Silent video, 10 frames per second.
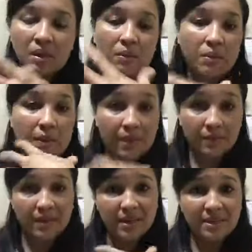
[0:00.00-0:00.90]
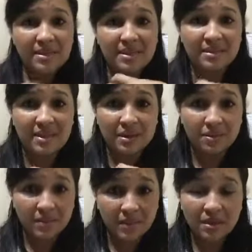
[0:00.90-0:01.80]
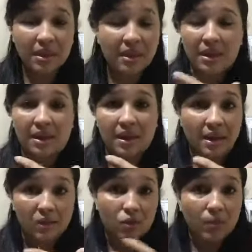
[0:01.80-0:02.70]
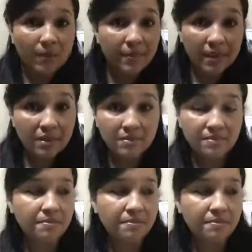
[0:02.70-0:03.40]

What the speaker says: with whatever it is inside of me, like a human being.